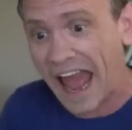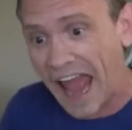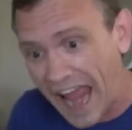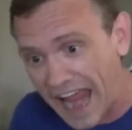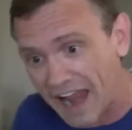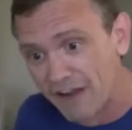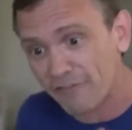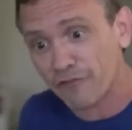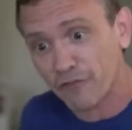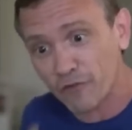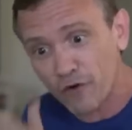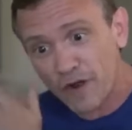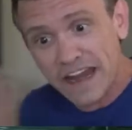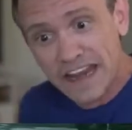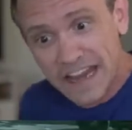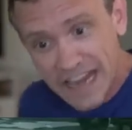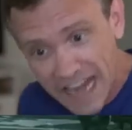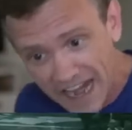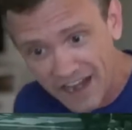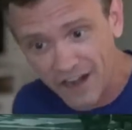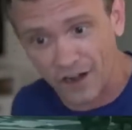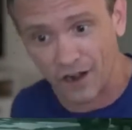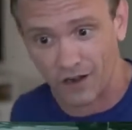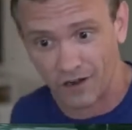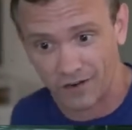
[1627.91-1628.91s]
every
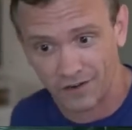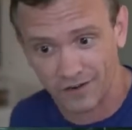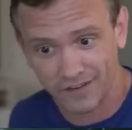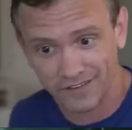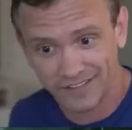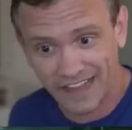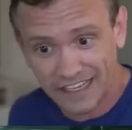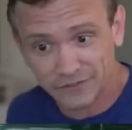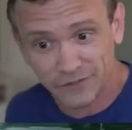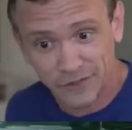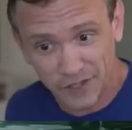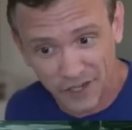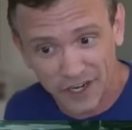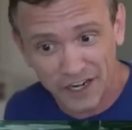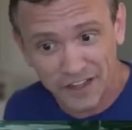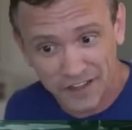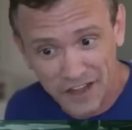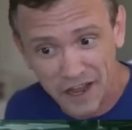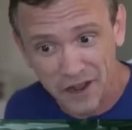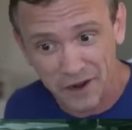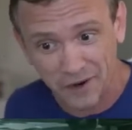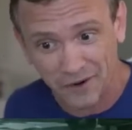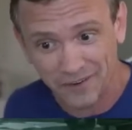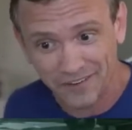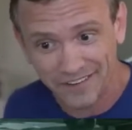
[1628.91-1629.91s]
year. That's what they're going
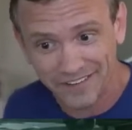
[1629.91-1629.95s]
to do.